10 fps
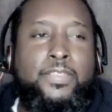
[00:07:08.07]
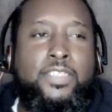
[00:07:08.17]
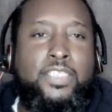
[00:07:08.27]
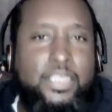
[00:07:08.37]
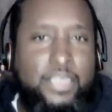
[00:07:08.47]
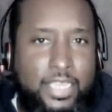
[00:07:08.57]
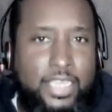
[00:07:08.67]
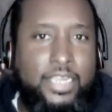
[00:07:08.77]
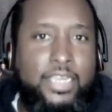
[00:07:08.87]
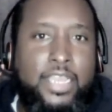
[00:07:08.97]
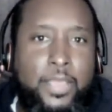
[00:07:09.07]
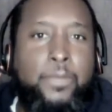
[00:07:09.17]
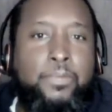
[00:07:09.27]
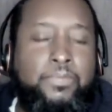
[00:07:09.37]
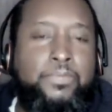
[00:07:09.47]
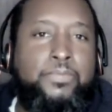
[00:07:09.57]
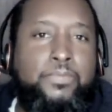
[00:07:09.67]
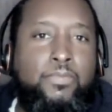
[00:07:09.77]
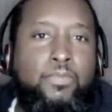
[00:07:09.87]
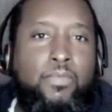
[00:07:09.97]
she needed him,
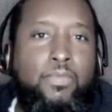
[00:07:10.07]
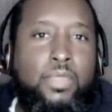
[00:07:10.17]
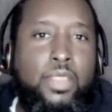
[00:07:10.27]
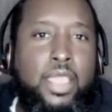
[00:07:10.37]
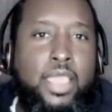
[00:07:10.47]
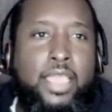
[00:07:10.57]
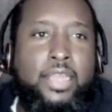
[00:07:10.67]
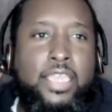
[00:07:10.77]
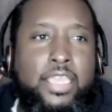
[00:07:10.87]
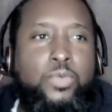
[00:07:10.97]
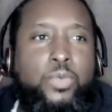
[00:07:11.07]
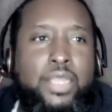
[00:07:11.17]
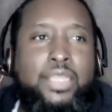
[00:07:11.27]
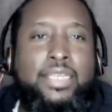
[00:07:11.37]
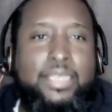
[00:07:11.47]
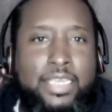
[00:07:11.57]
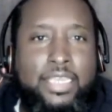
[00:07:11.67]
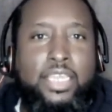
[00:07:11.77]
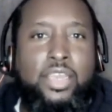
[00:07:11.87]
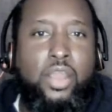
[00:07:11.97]
and he really
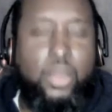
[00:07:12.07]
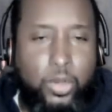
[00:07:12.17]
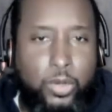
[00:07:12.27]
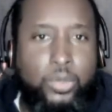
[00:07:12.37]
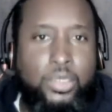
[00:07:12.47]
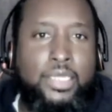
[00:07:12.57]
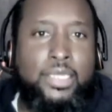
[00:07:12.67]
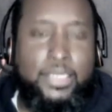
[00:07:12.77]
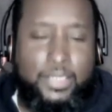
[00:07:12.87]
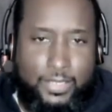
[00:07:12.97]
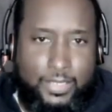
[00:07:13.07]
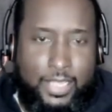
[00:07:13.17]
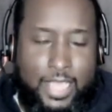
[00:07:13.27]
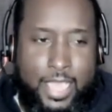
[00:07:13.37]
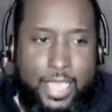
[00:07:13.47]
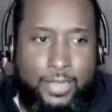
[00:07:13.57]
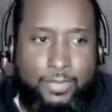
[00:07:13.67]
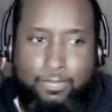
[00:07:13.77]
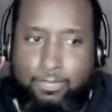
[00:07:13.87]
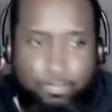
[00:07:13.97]
needed her,
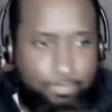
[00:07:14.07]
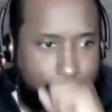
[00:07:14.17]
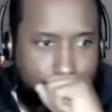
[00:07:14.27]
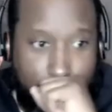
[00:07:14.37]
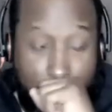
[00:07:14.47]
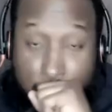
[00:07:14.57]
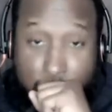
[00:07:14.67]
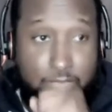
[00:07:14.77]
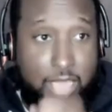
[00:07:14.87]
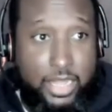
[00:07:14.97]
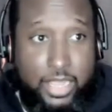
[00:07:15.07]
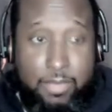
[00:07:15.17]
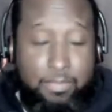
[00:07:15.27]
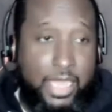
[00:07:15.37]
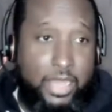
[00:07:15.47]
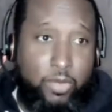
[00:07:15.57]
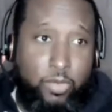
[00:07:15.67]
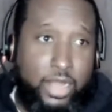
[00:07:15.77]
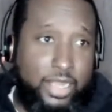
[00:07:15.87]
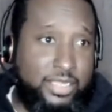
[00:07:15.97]
and just made it made it
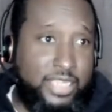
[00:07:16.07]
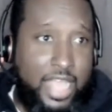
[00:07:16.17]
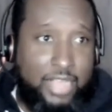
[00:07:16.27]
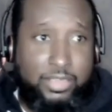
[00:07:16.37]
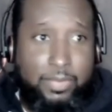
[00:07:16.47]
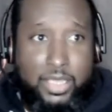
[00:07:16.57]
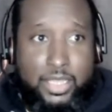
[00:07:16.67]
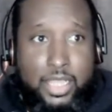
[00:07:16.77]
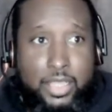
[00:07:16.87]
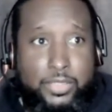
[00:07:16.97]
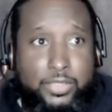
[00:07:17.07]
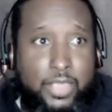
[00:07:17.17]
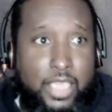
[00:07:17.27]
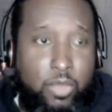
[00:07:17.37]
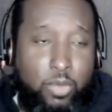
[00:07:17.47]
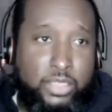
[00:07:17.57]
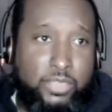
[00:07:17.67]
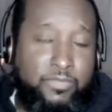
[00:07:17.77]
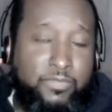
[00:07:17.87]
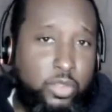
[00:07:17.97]
really toxic because it
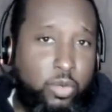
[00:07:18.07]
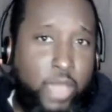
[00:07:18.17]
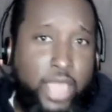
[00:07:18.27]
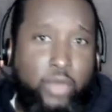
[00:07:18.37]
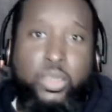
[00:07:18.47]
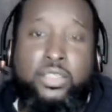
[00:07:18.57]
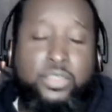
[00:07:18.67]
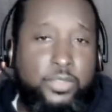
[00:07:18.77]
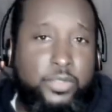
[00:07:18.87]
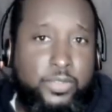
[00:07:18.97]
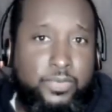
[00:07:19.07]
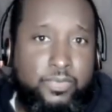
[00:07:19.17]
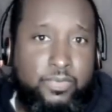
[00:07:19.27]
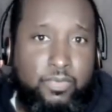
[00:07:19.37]
wasn't for the right reasons.